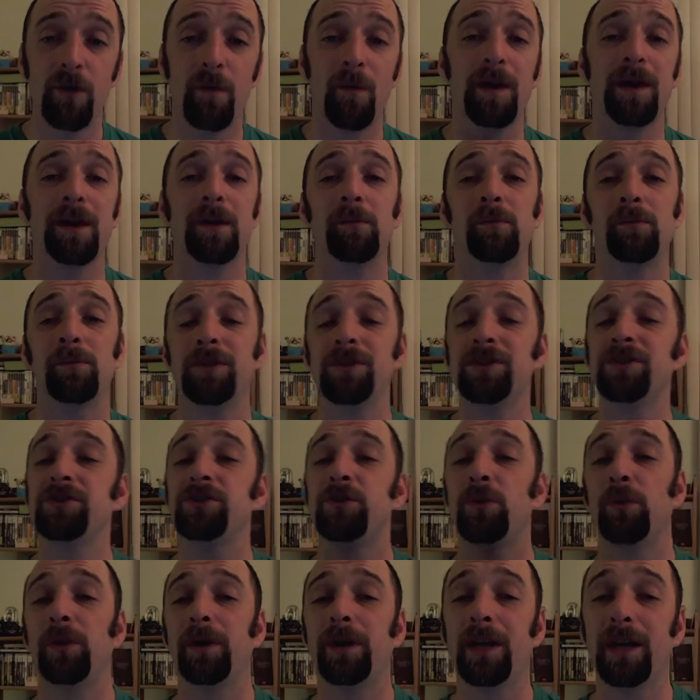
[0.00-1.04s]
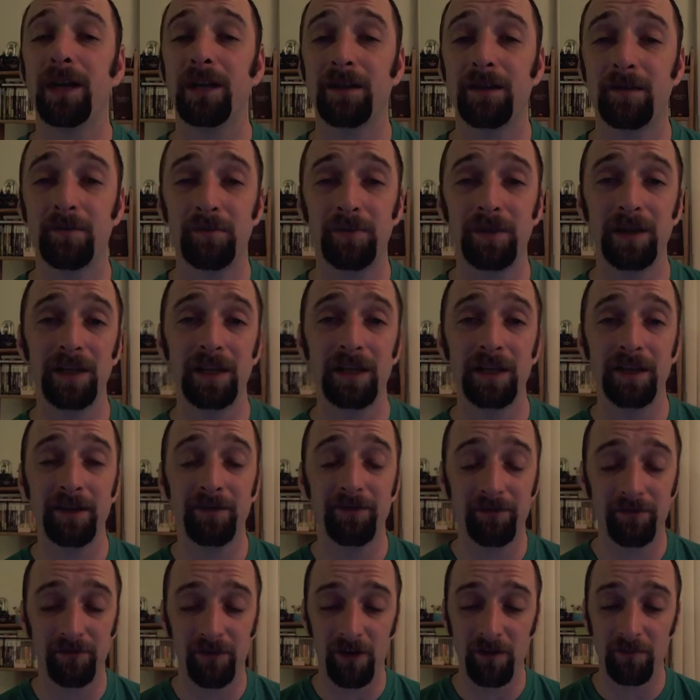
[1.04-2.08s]
I wound up restoring it completely
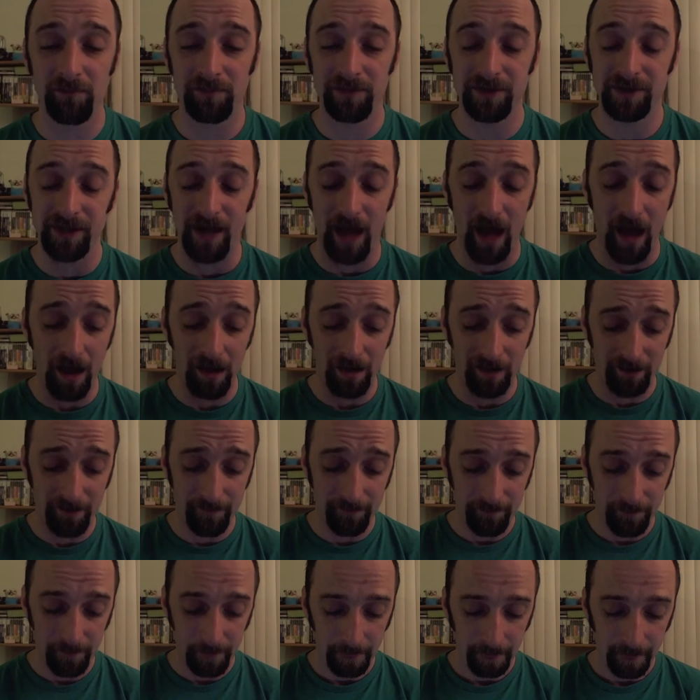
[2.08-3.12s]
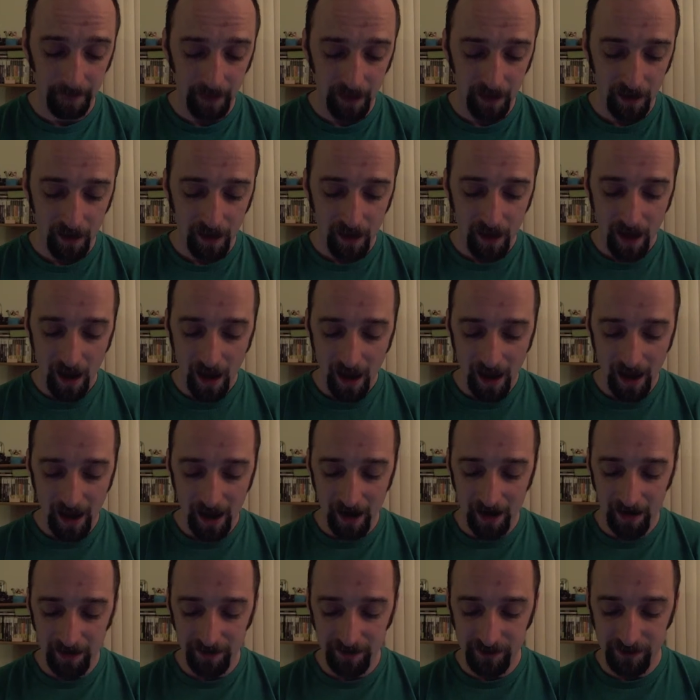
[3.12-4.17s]
from stock.
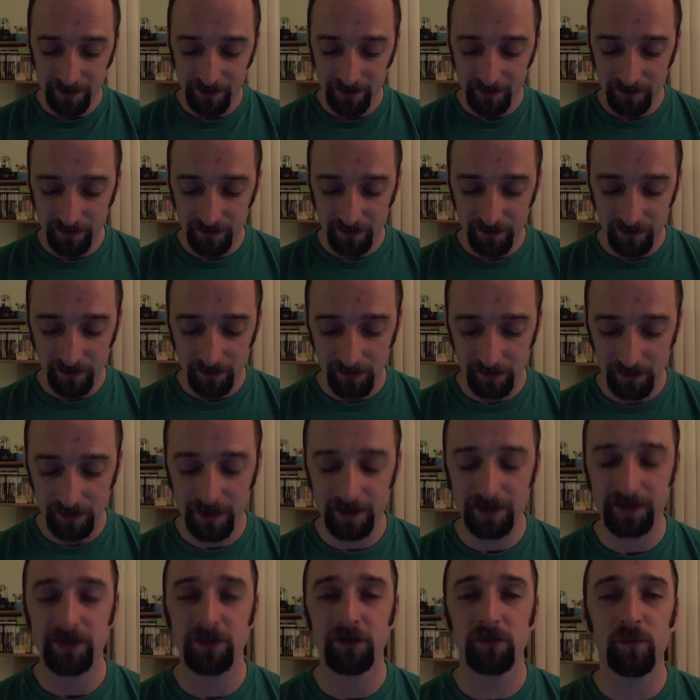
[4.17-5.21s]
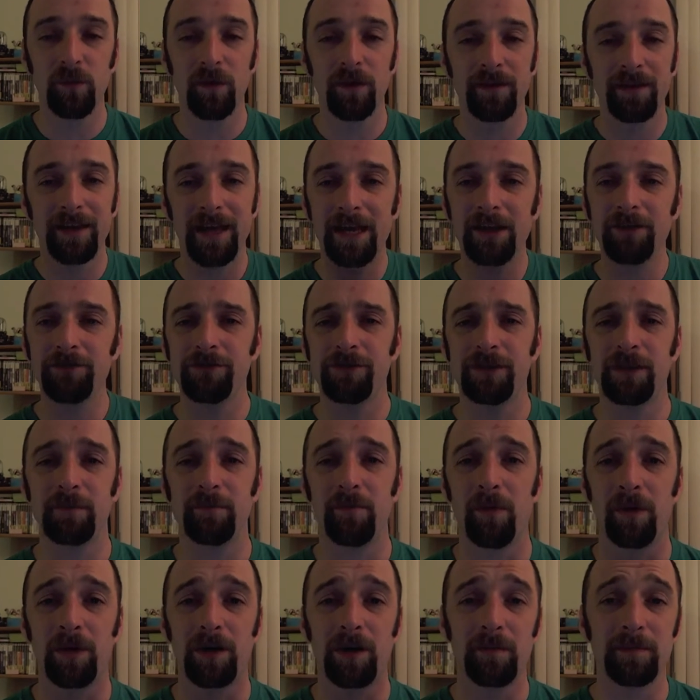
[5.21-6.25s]
And this is where the interesting
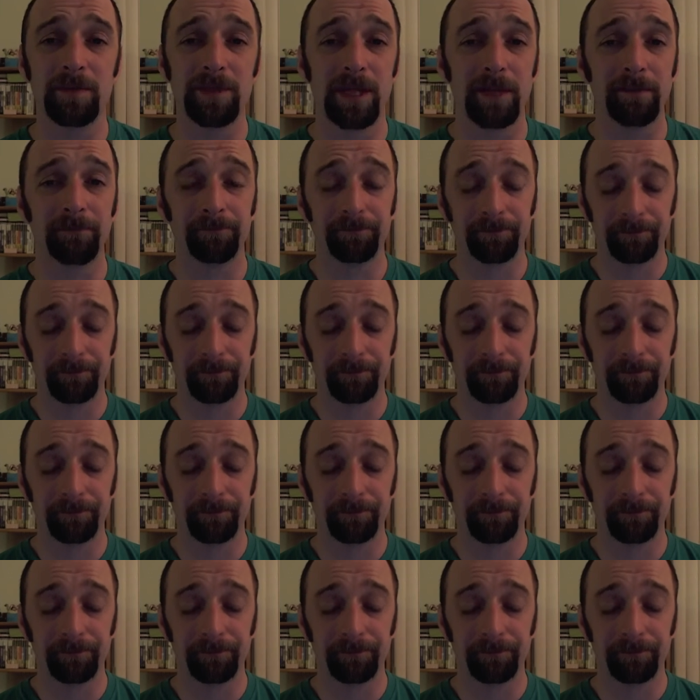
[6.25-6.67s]
part comes in.